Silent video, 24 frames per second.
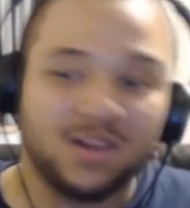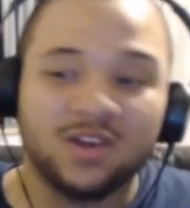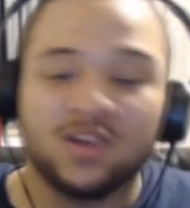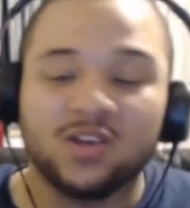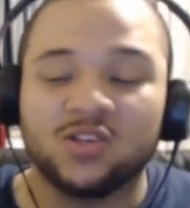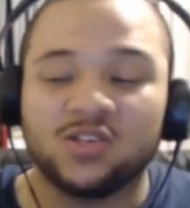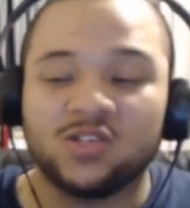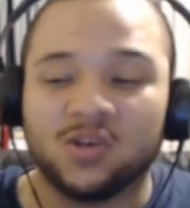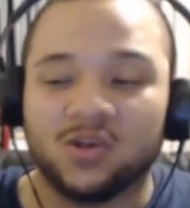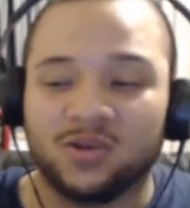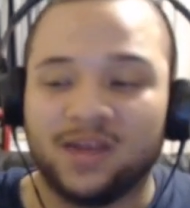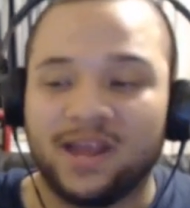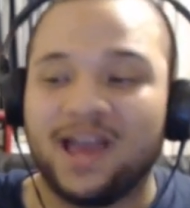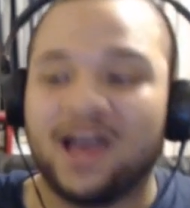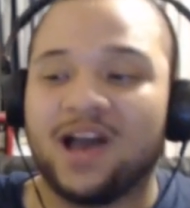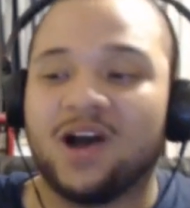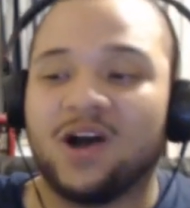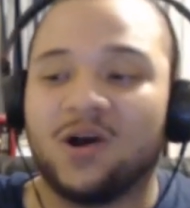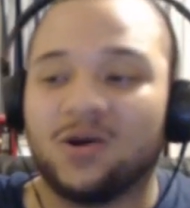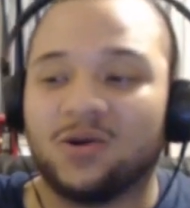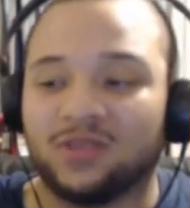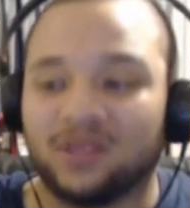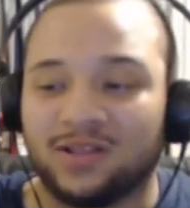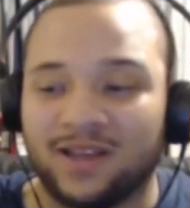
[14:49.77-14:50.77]
So
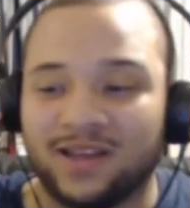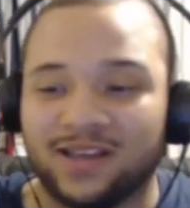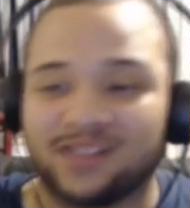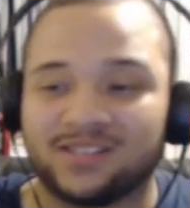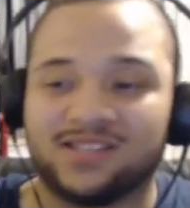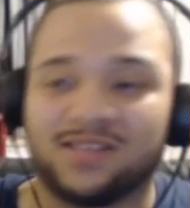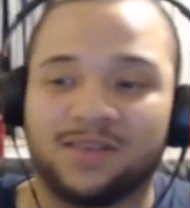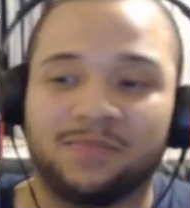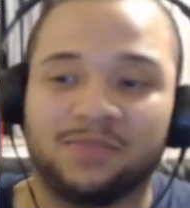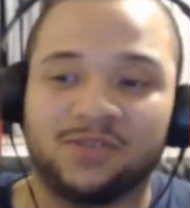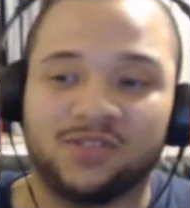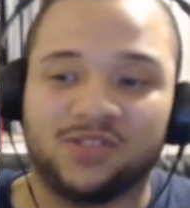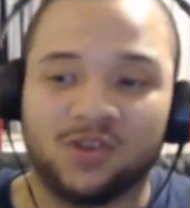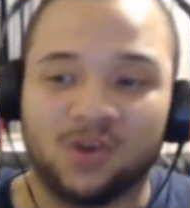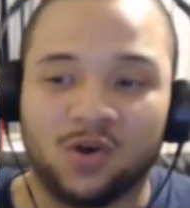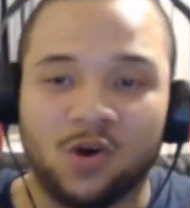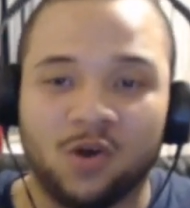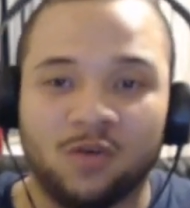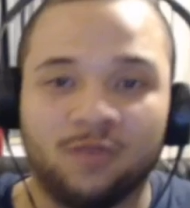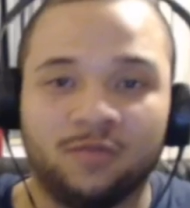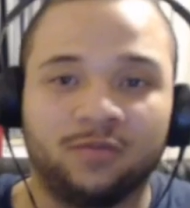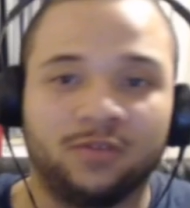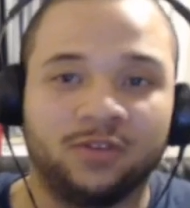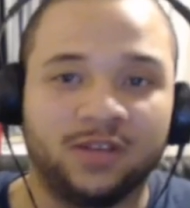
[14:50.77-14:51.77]
now, the next episode,
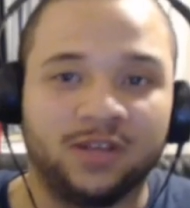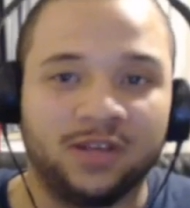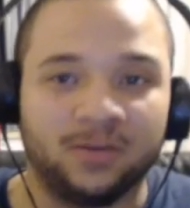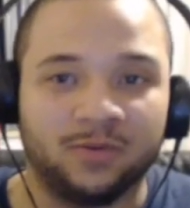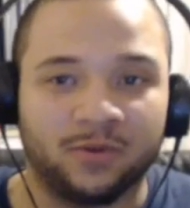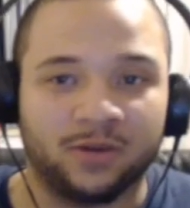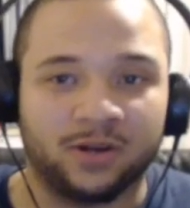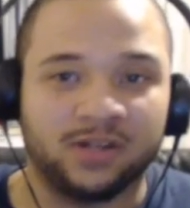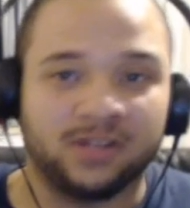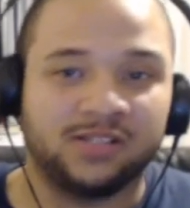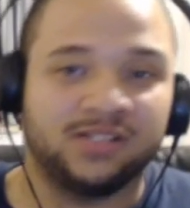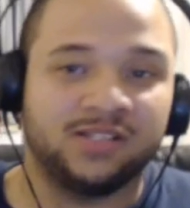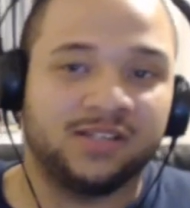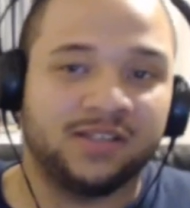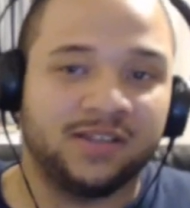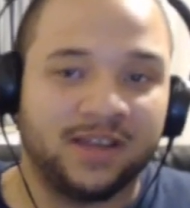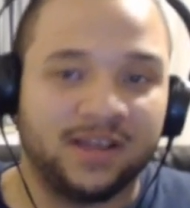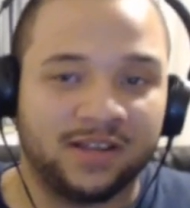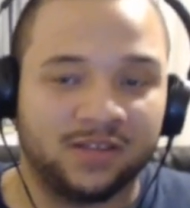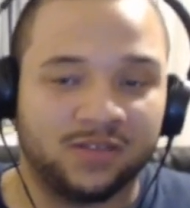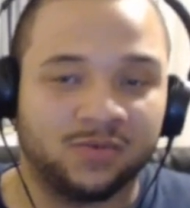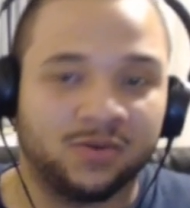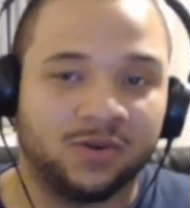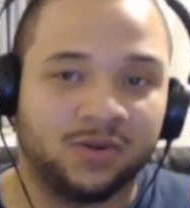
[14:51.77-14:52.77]
hopefully we're going to see
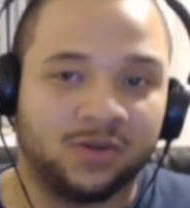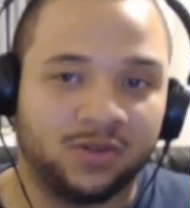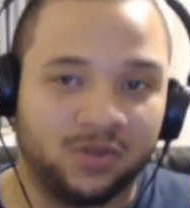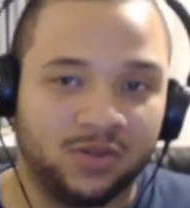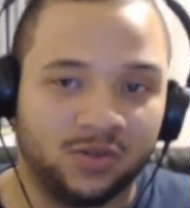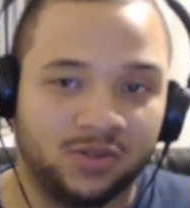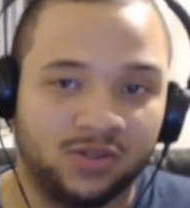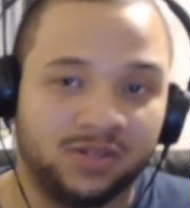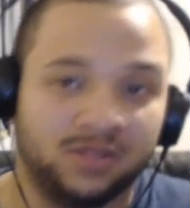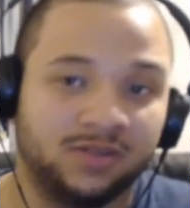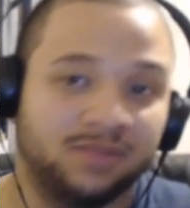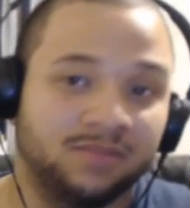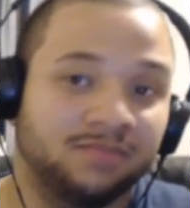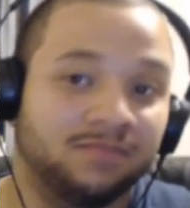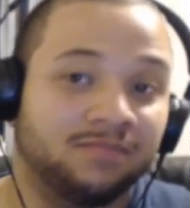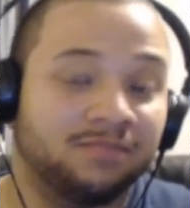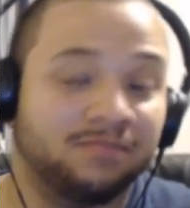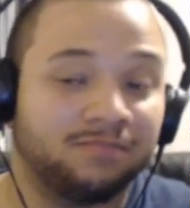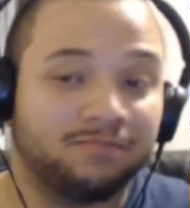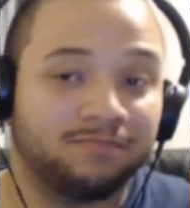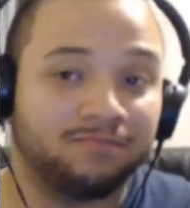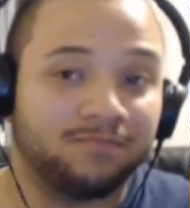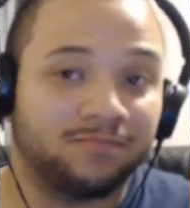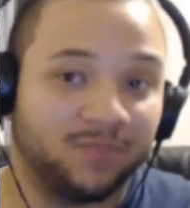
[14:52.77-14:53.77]
Ezra using
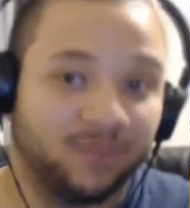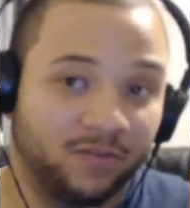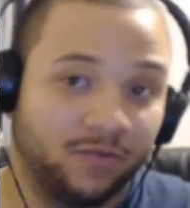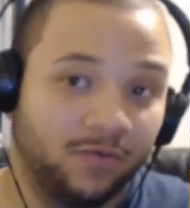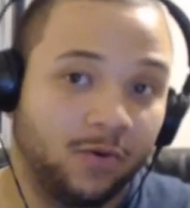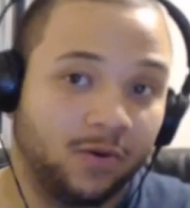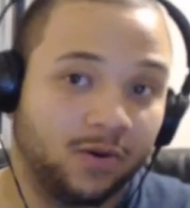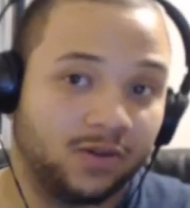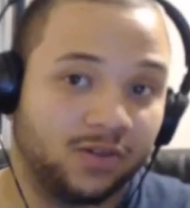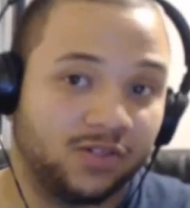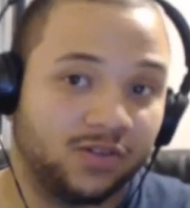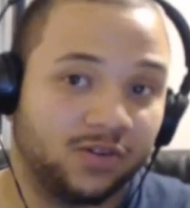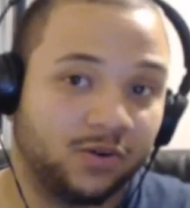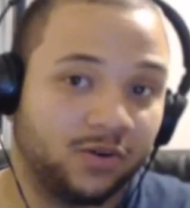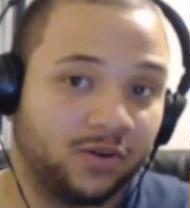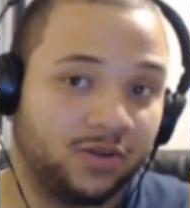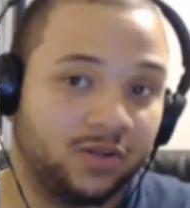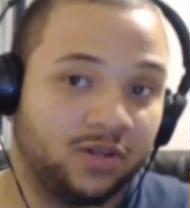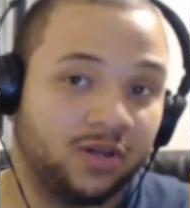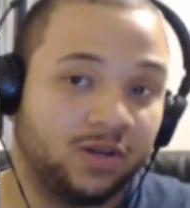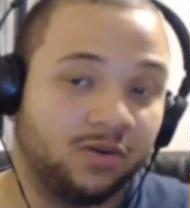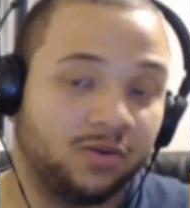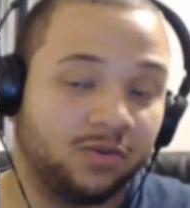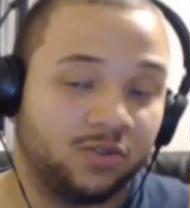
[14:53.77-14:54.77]
the Force. Or, you
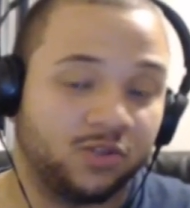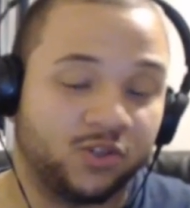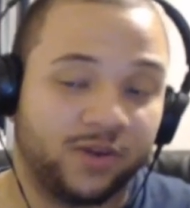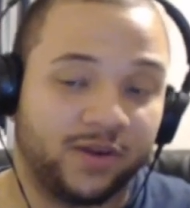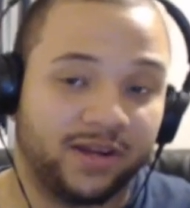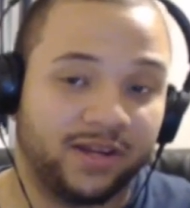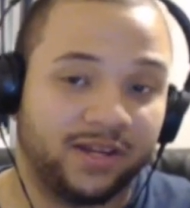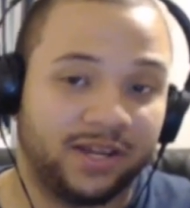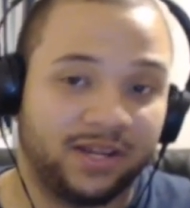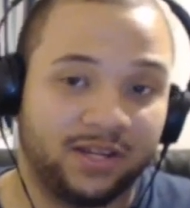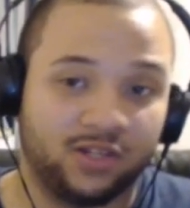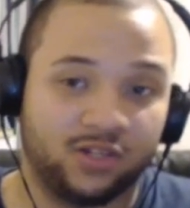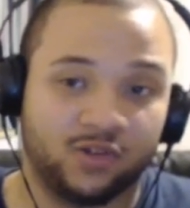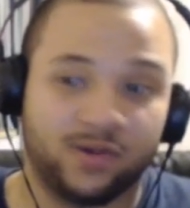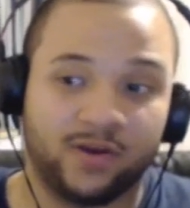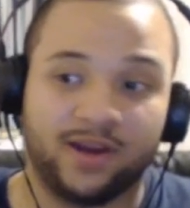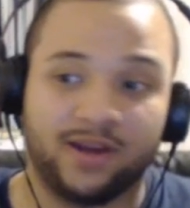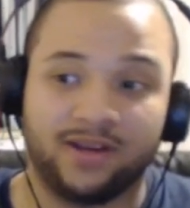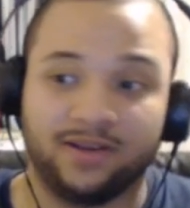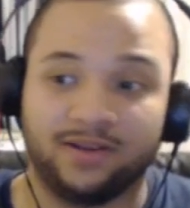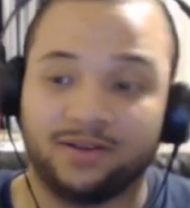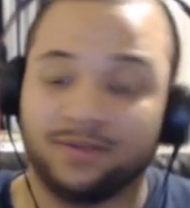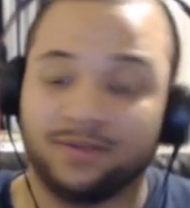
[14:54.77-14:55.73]
know, getting trained.